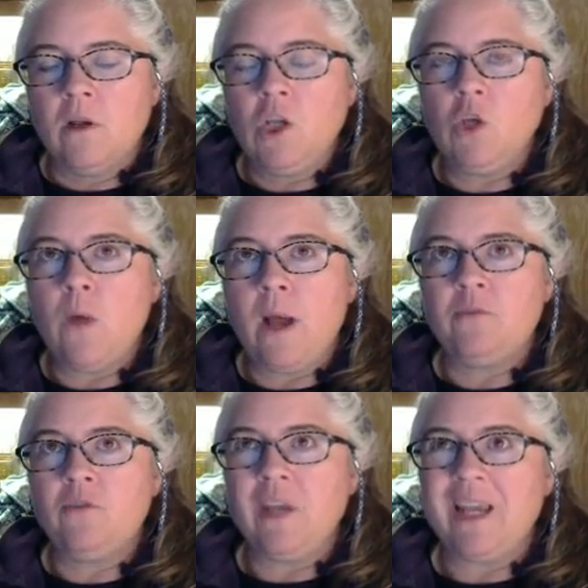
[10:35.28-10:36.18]
you
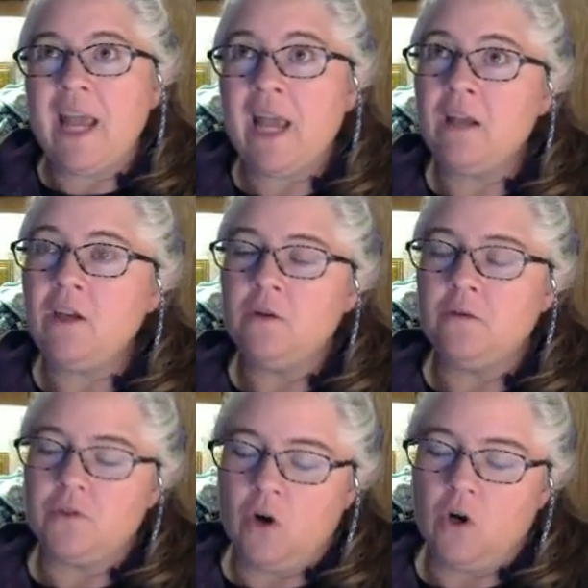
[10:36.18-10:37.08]
absolutely can
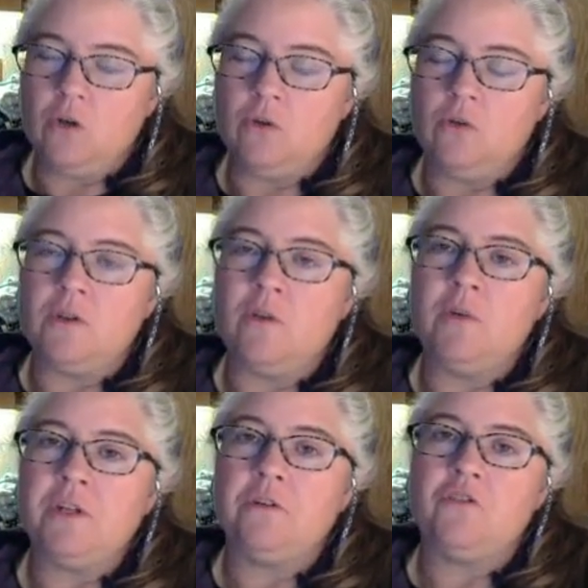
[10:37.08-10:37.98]
use articles and
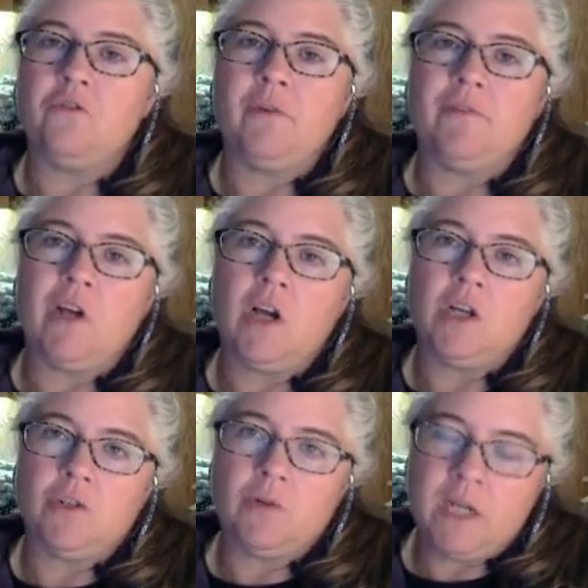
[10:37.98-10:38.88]
research from different
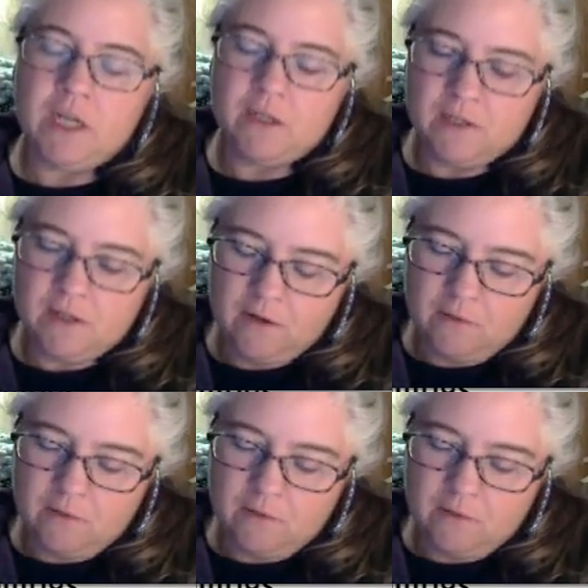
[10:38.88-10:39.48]
countries,